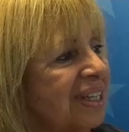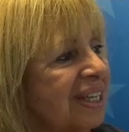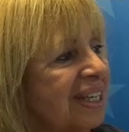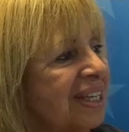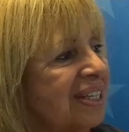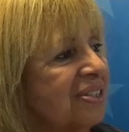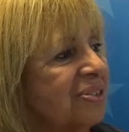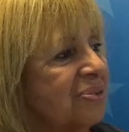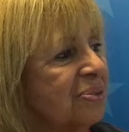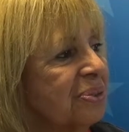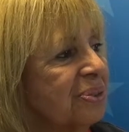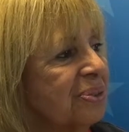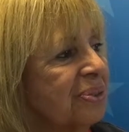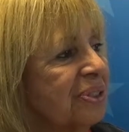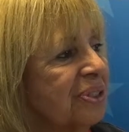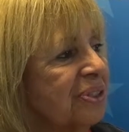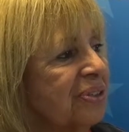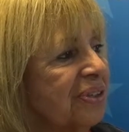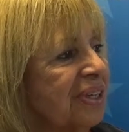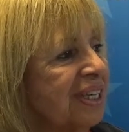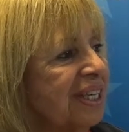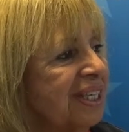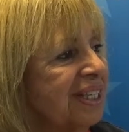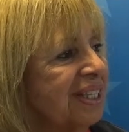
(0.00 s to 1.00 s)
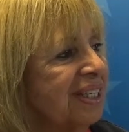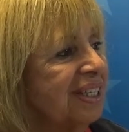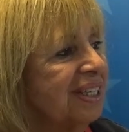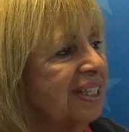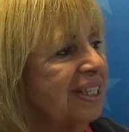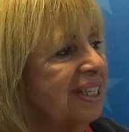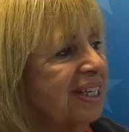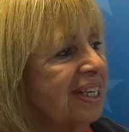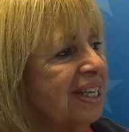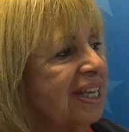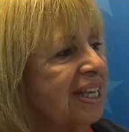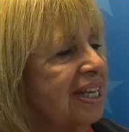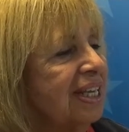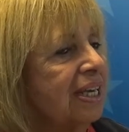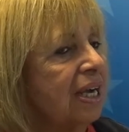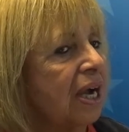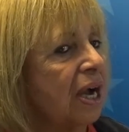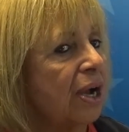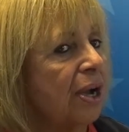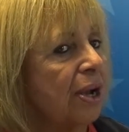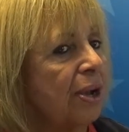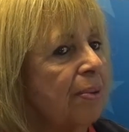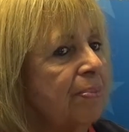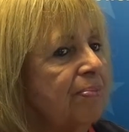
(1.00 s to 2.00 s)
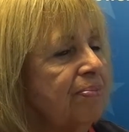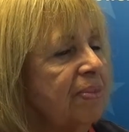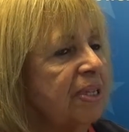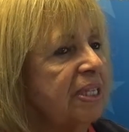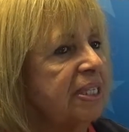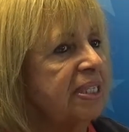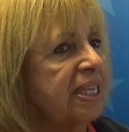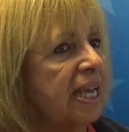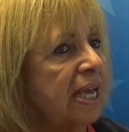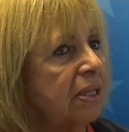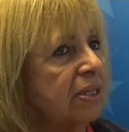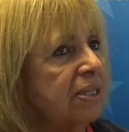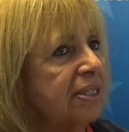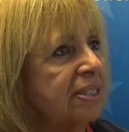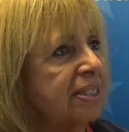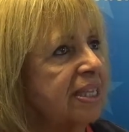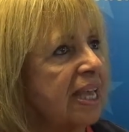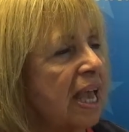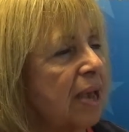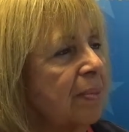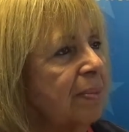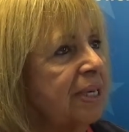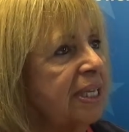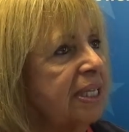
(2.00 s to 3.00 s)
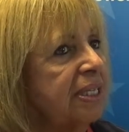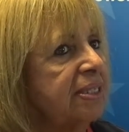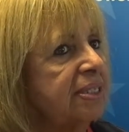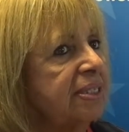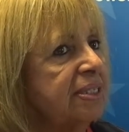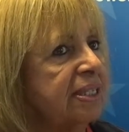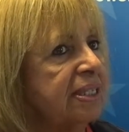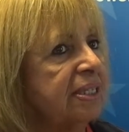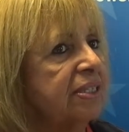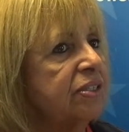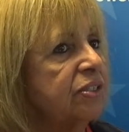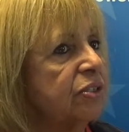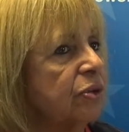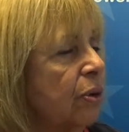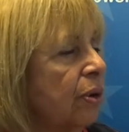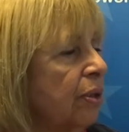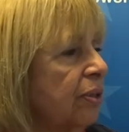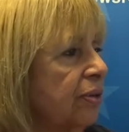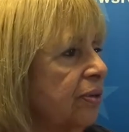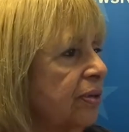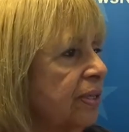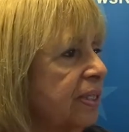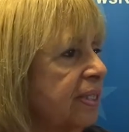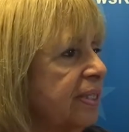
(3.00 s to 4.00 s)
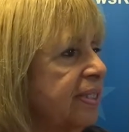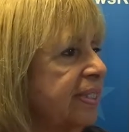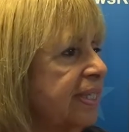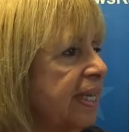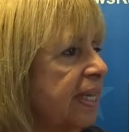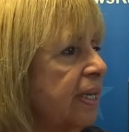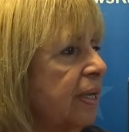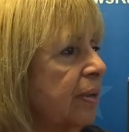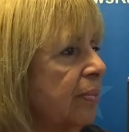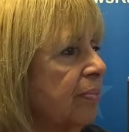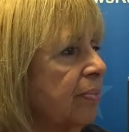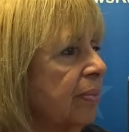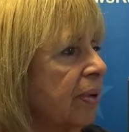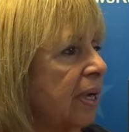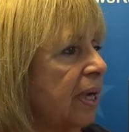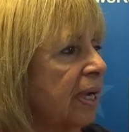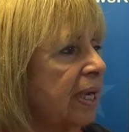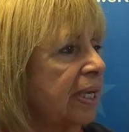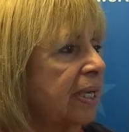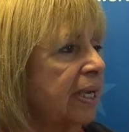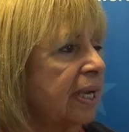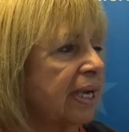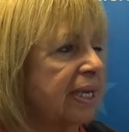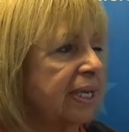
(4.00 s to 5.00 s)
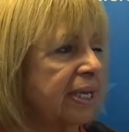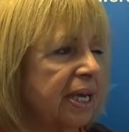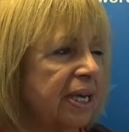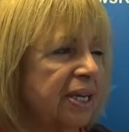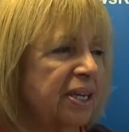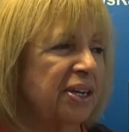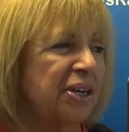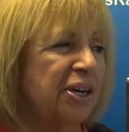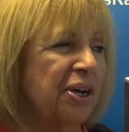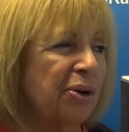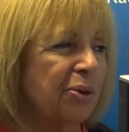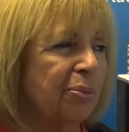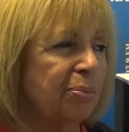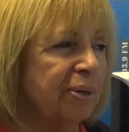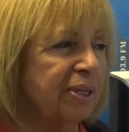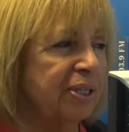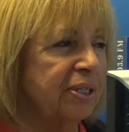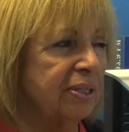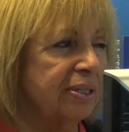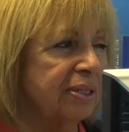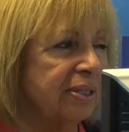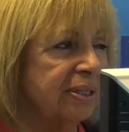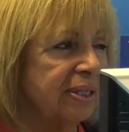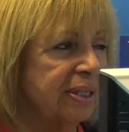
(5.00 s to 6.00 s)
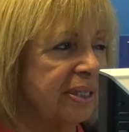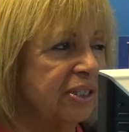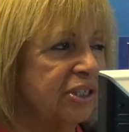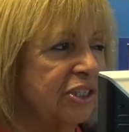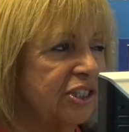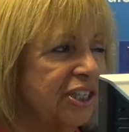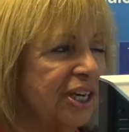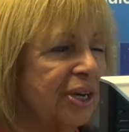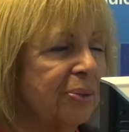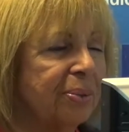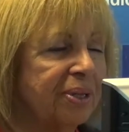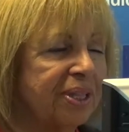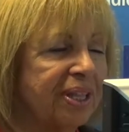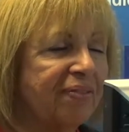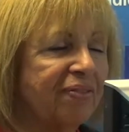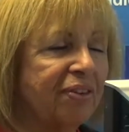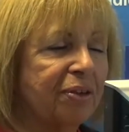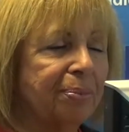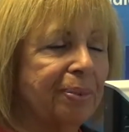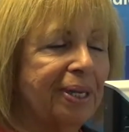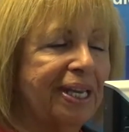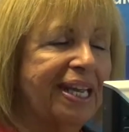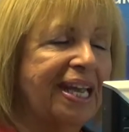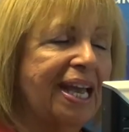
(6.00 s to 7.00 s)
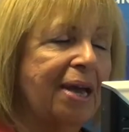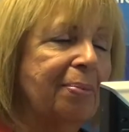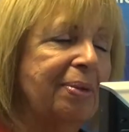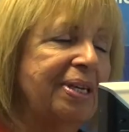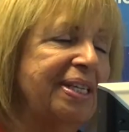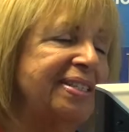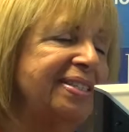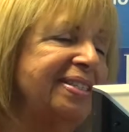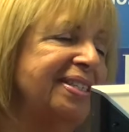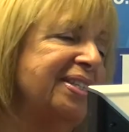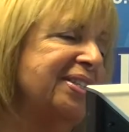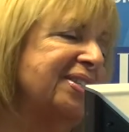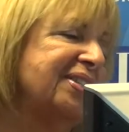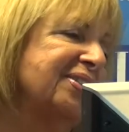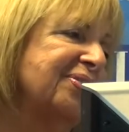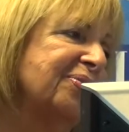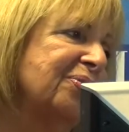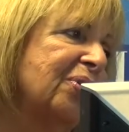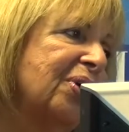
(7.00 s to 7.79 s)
that is really great. Tell us, how many seats are there at the stadium? I kind of know, but share with everybody how many seats there